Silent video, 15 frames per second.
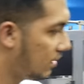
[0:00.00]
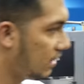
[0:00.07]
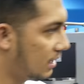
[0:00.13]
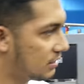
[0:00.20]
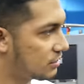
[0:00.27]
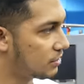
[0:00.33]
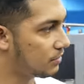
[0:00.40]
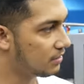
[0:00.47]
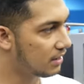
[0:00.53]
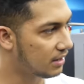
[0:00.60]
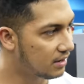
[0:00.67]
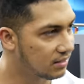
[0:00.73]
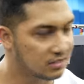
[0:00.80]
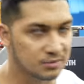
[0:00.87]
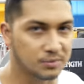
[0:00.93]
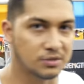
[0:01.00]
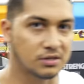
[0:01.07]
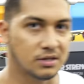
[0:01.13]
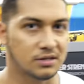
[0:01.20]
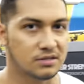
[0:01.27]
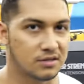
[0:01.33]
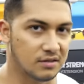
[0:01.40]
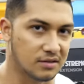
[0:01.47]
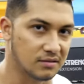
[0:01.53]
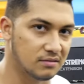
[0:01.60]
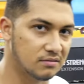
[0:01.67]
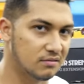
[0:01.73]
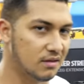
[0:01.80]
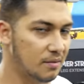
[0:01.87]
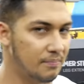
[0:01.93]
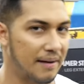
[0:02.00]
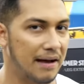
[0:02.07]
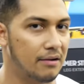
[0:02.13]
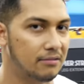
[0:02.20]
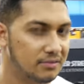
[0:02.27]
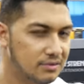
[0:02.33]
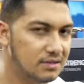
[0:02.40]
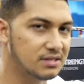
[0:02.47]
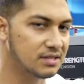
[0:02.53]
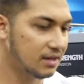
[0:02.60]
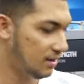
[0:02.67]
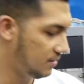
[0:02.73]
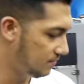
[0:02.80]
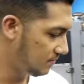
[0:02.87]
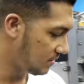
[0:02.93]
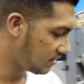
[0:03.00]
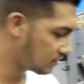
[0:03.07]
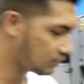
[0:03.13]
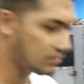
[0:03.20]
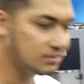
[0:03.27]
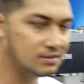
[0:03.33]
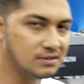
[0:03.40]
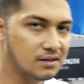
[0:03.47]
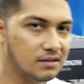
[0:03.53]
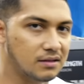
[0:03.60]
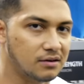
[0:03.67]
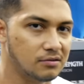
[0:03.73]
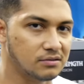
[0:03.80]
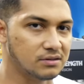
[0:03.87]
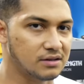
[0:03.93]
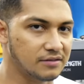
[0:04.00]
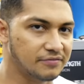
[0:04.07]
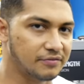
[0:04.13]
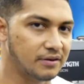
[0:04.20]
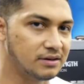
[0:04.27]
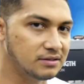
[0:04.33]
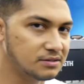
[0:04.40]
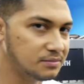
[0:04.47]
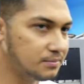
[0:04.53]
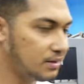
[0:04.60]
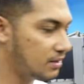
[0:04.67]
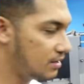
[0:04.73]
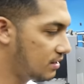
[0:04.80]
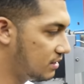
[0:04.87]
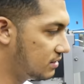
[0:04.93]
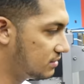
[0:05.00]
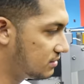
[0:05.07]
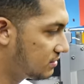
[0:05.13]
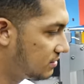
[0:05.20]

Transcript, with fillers: And so a lot of these machines are the, about the same. This one's a little different because